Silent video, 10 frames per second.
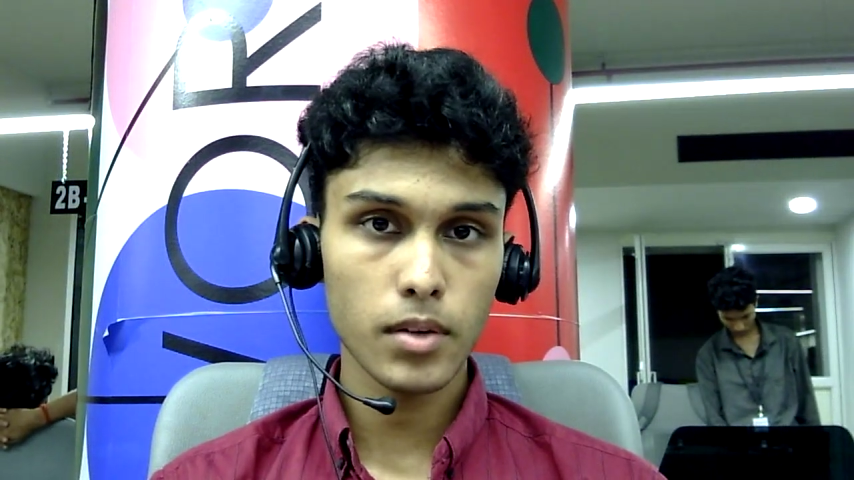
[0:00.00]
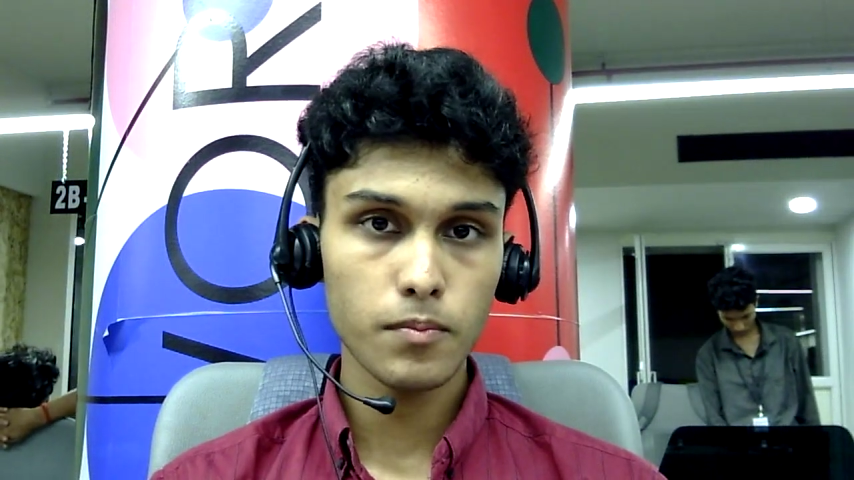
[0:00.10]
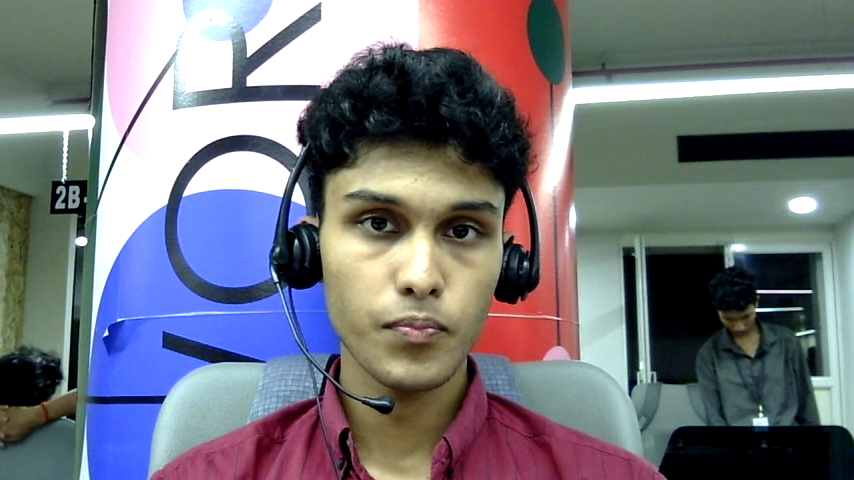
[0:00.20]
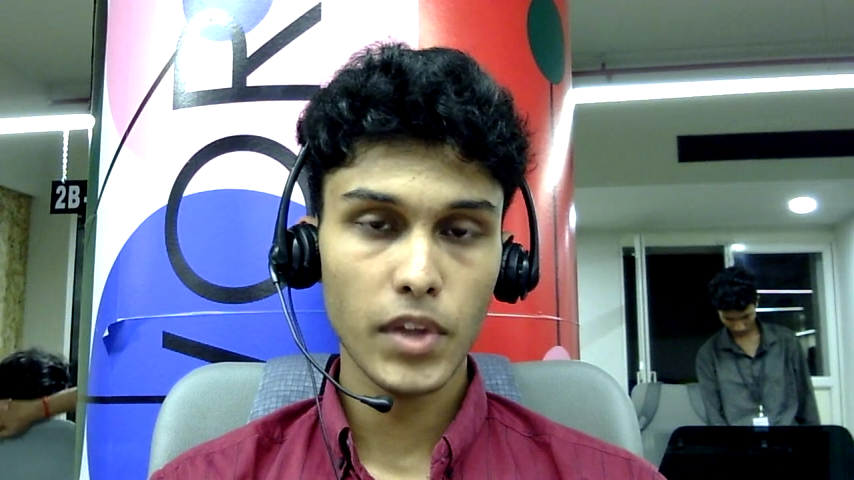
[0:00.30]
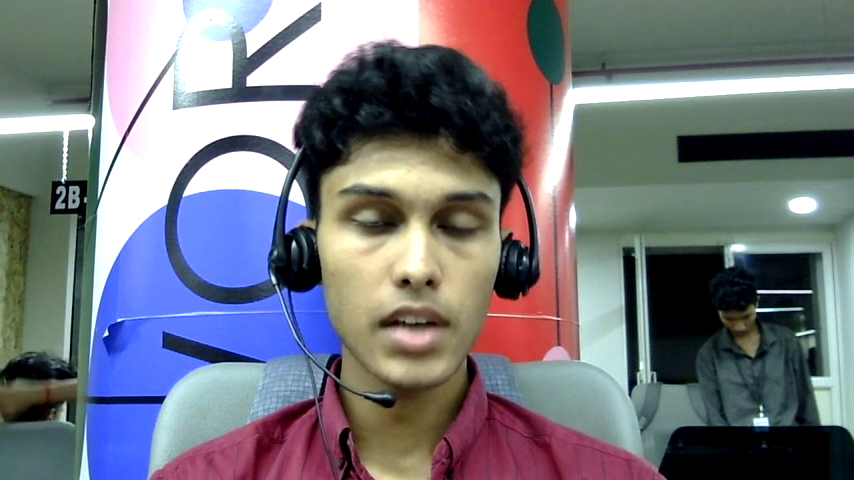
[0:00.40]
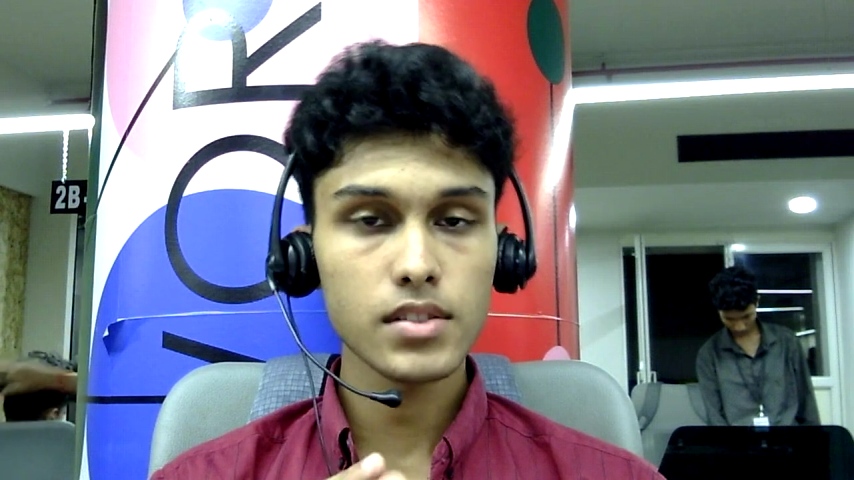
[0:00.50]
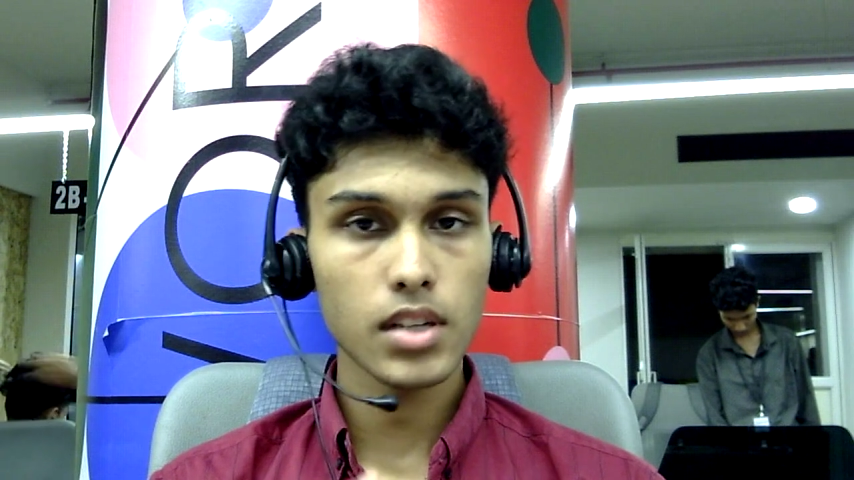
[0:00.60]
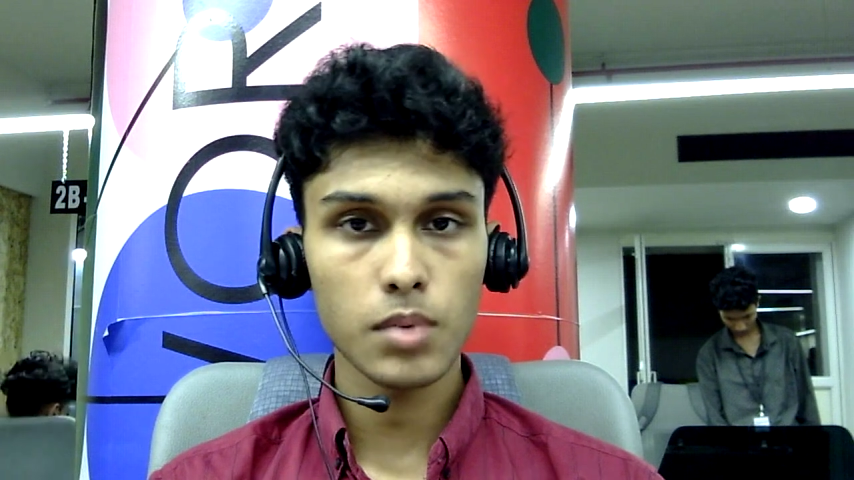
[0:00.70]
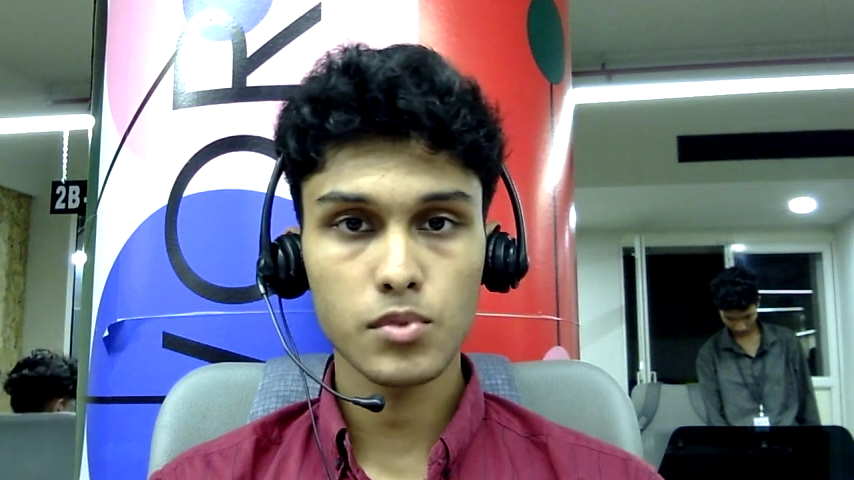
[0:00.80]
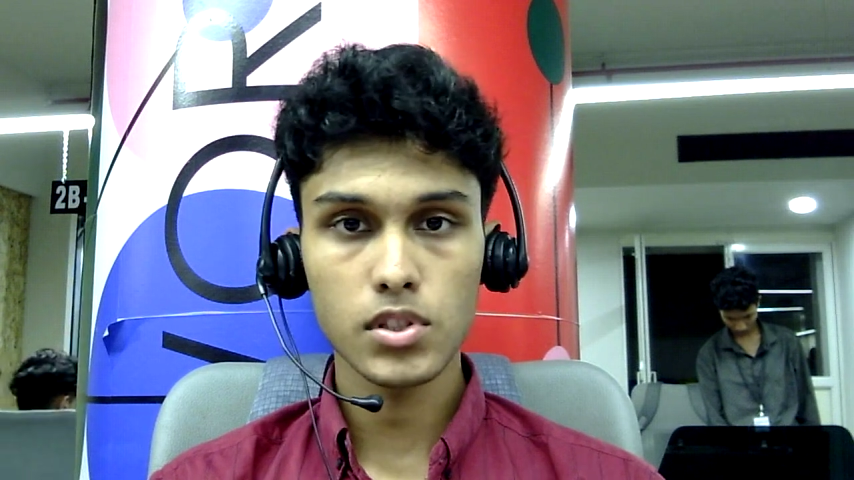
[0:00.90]
as the name
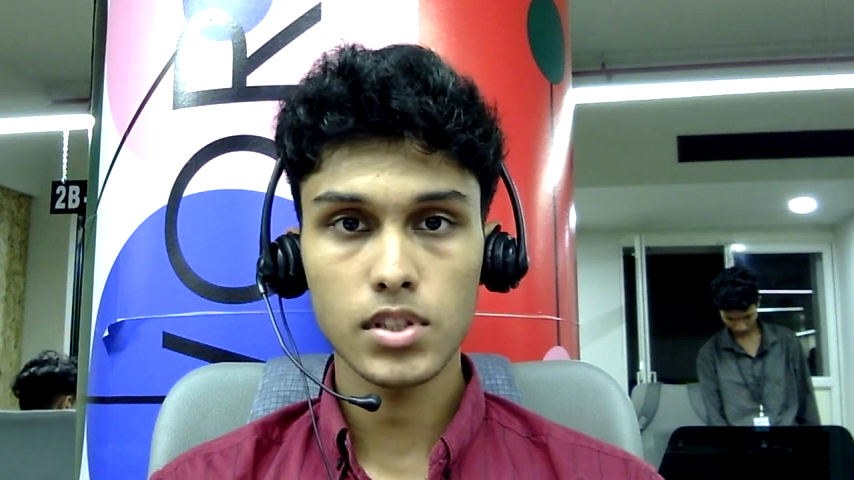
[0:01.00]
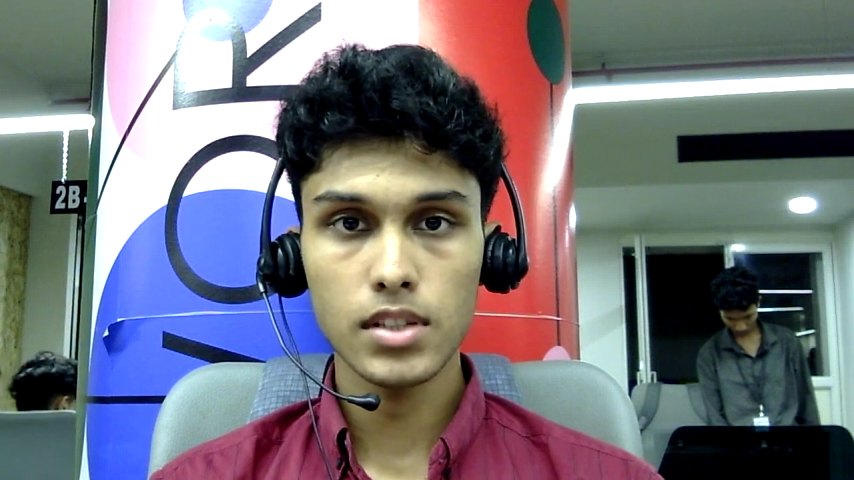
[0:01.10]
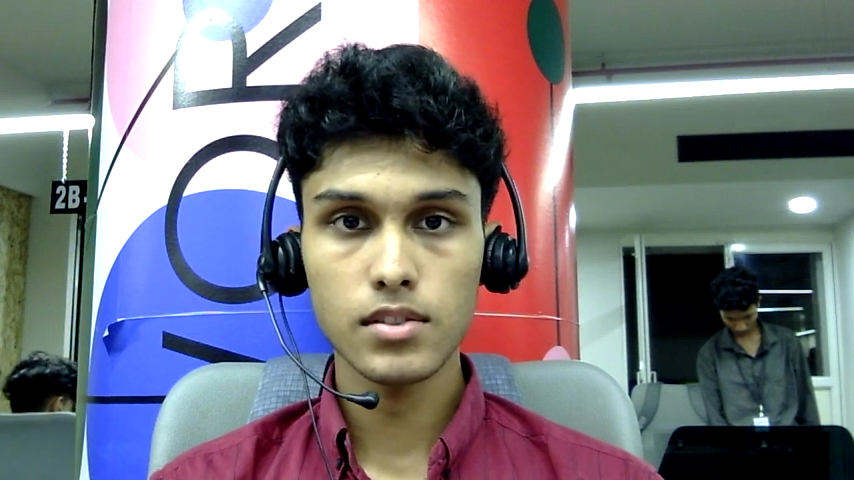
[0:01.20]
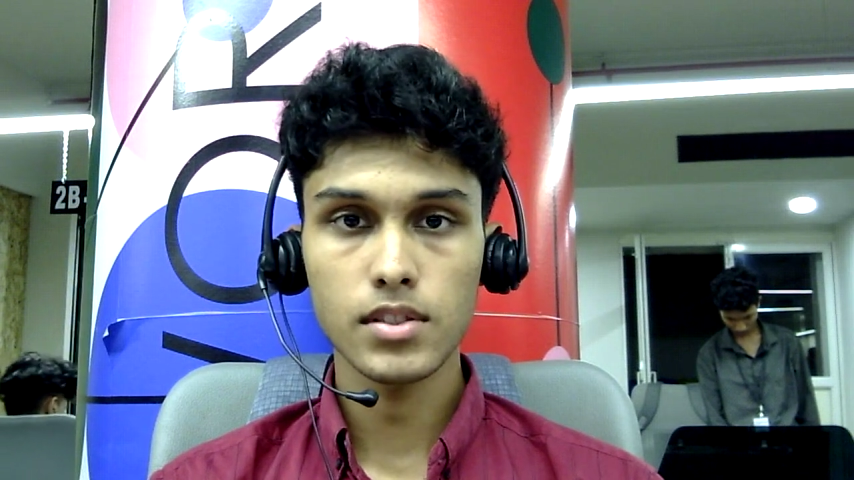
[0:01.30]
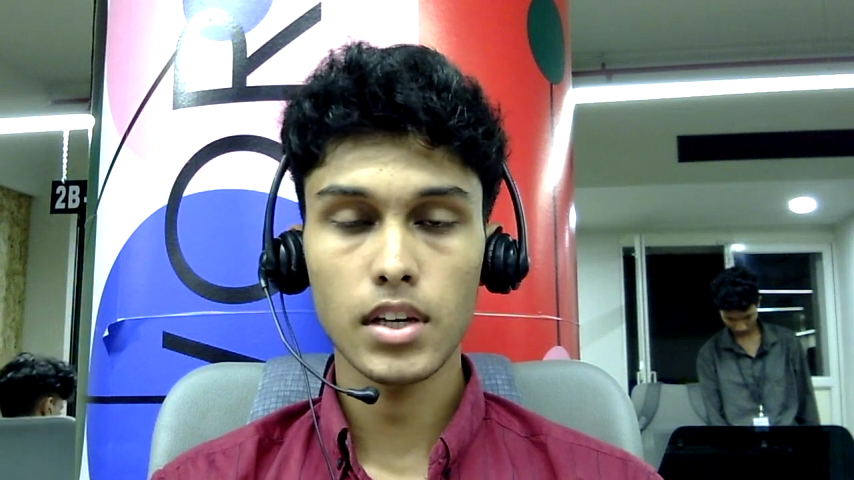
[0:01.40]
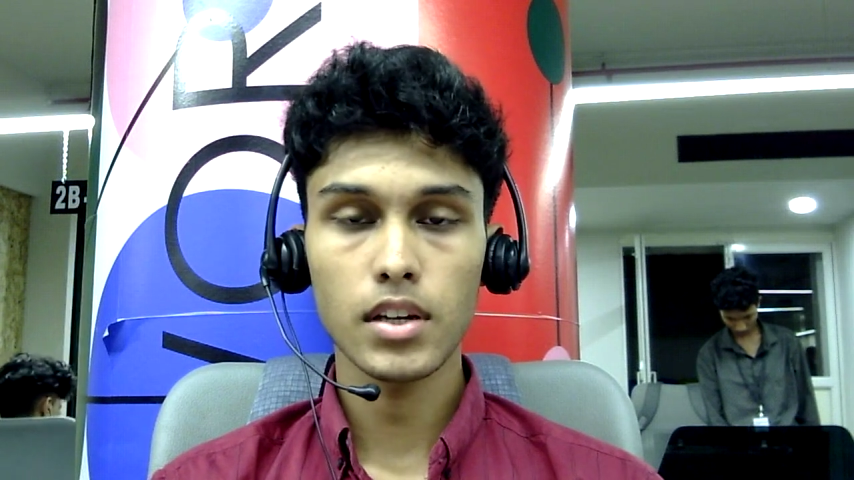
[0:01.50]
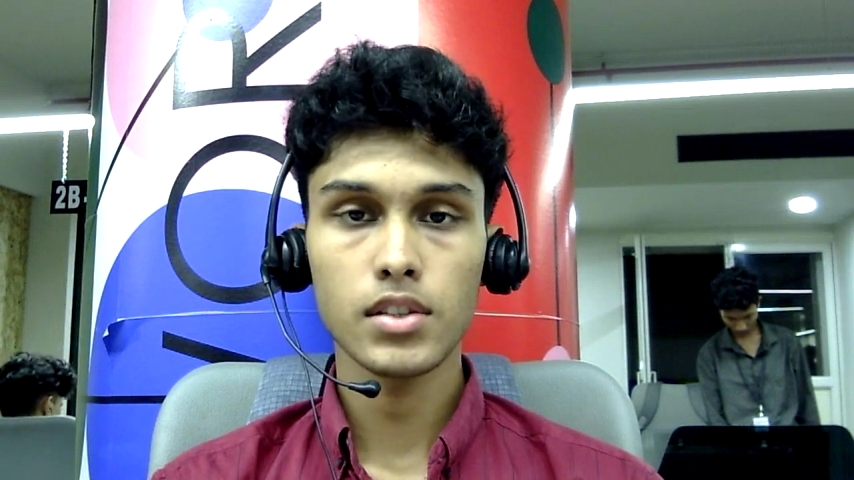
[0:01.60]
suggests, there is